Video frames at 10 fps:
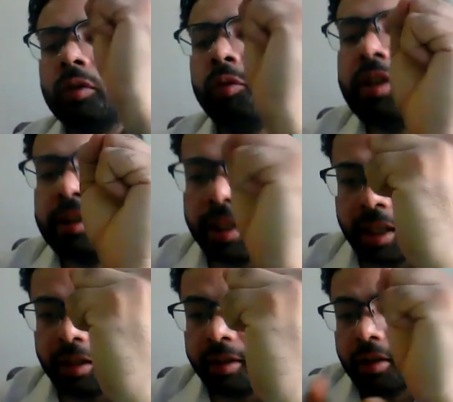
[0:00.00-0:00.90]
One
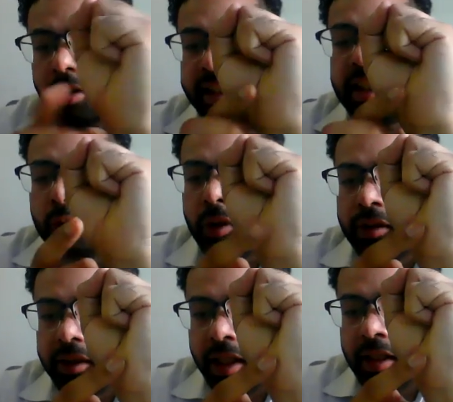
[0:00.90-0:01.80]
cell, this
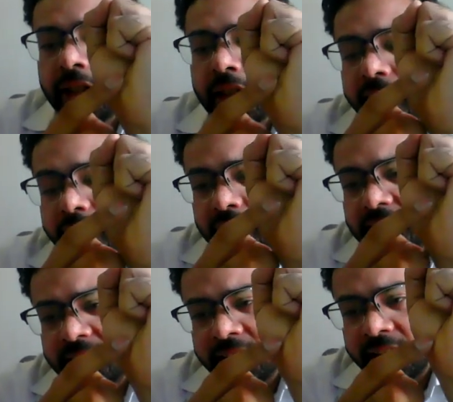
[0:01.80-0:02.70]
one cell is
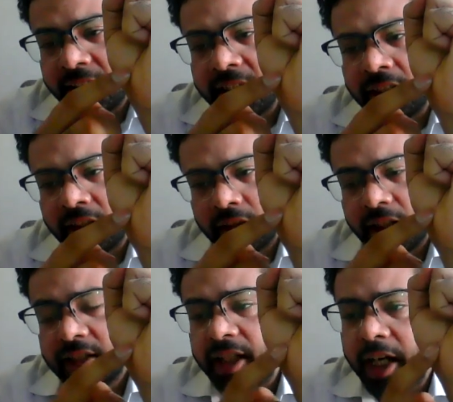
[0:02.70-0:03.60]
secreting
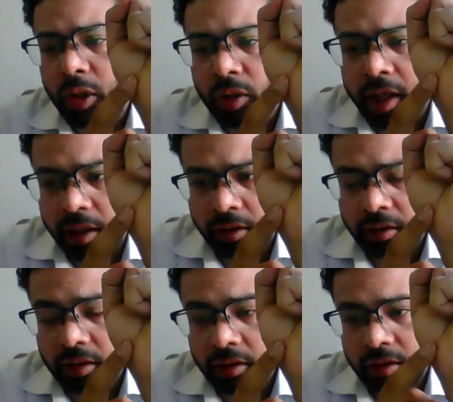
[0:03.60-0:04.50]
a cytokine,
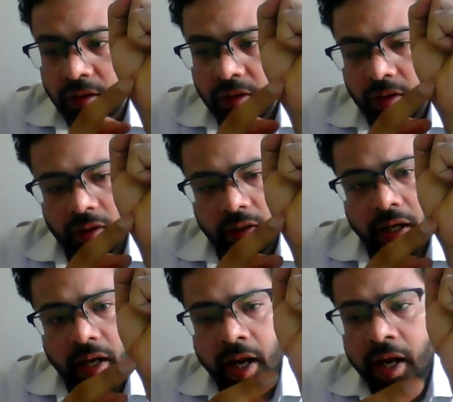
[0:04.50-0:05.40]

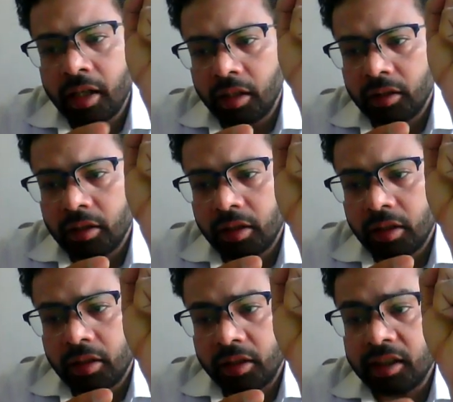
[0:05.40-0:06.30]
and
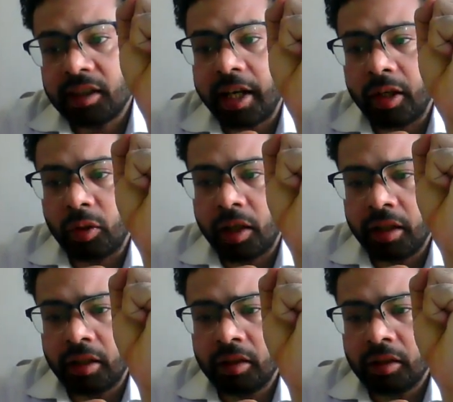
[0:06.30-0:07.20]
this
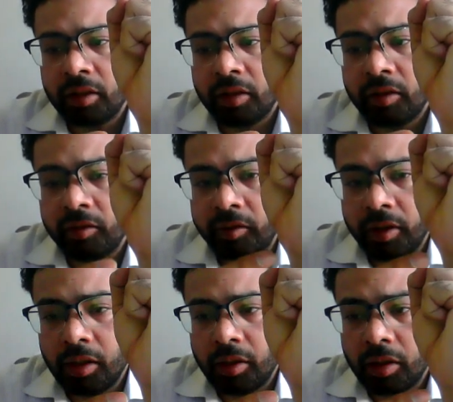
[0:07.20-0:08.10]
cytokine
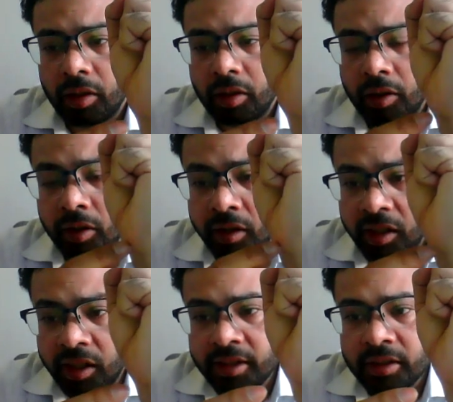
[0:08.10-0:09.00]
will
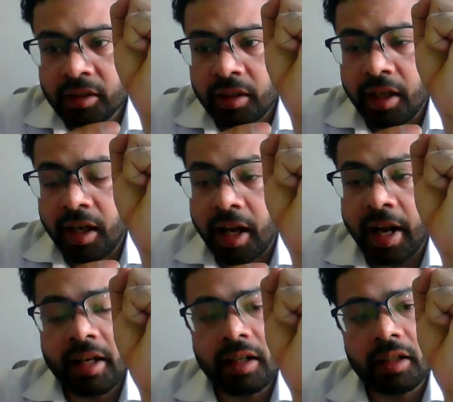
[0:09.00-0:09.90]
release
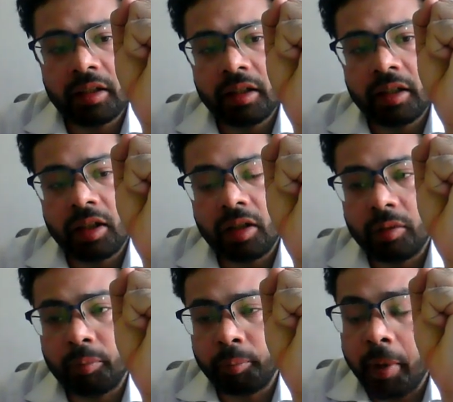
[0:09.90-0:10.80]
and
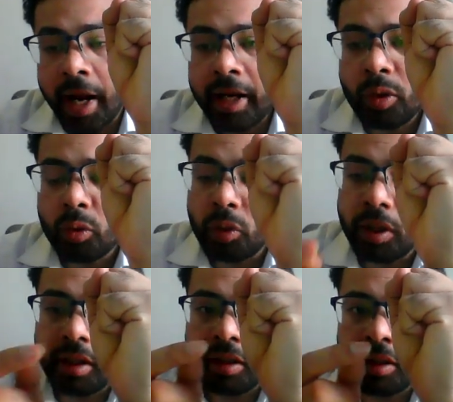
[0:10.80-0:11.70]
bind
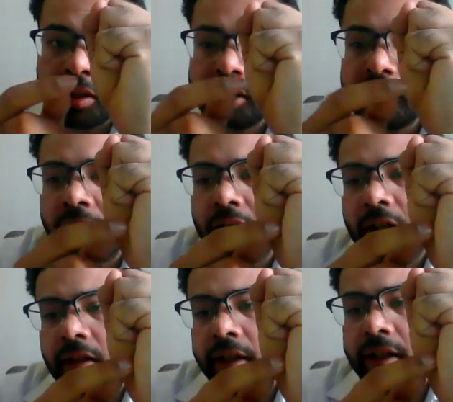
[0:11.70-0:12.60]
this cell
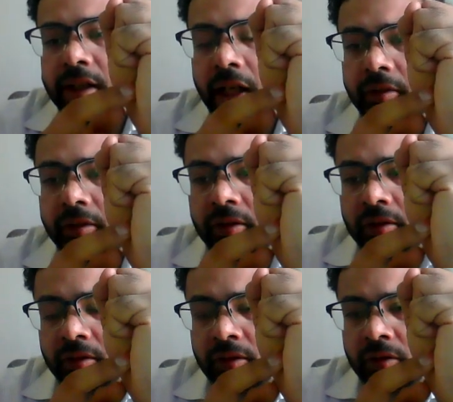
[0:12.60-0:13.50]
itself,
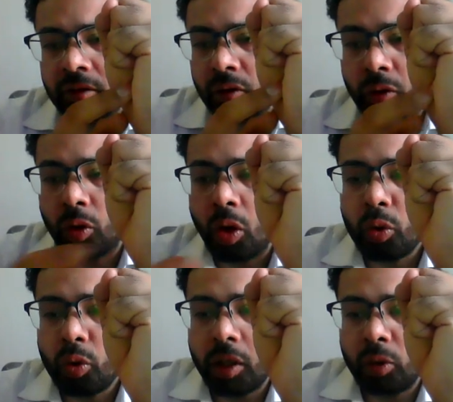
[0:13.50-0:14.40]

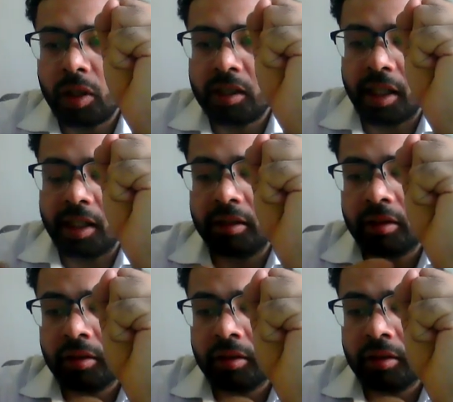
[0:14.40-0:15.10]
not to another cell.